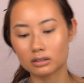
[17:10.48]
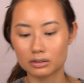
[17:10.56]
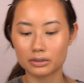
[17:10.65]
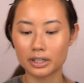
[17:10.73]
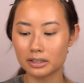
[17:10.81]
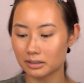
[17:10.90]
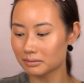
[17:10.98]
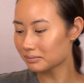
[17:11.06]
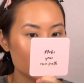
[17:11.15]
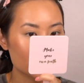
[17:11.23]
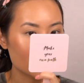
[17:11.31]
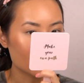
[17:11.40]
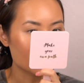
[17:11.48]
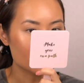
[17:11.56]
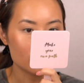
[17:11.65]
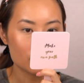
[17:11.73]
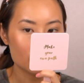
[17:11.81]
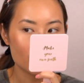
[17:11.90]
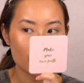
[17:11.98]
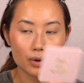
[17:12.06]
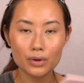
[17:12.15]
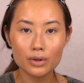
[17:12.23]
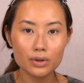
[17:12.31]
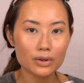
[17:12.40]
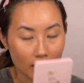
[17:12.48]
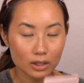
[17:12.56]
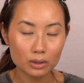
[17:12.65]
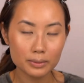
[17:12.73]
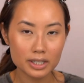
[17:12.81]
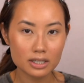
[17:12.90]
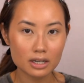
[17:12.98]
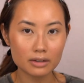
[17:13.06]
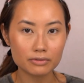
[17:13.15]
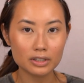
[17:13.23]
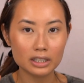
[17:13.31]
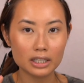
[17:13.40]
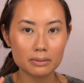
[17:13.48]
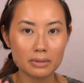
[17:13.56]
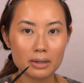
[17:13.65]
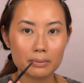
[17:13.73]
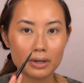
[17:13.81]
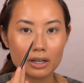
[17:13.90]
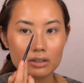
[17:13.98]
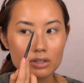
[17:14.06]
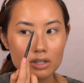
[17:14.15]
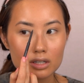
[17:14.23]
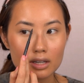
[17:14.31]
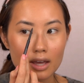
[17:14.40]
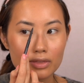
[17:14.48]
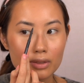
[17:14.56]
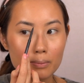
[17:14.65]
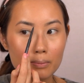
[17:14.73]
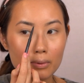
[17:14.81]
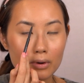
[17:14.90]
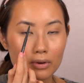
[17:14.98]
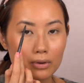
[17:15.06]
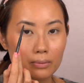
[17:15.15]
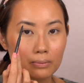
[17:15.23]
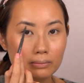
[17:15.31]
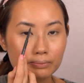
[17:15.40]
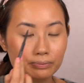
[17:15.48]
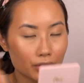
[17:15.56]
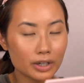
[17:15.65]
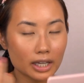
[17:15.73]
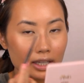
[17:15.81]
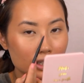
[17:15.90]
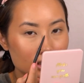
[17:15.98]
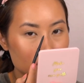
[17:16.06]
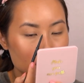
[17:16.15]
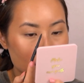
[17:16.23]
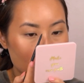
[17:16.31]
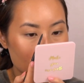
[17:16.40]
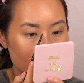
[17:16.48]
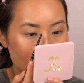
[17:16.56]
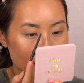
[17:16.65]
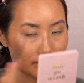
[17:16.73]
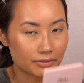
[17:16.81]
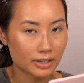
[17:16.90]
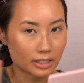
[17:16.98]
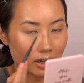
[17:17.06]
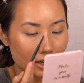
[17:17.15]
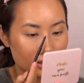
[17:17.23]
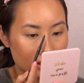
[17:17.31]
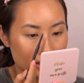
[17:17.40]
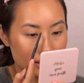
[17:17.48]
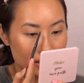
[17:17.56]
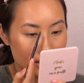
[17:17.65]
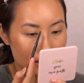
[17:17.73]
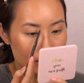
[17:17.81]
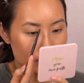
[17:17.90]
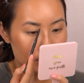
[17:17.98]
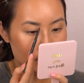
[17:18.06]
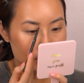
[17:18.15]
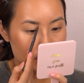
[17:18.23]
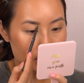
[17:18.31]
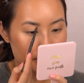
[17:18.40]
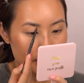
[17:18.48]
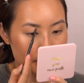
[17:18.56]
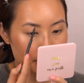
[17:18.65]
Great. Okay, so I normally start filling in my brows just at the bottom, create like a little guideline, a faint guideline, just underneath my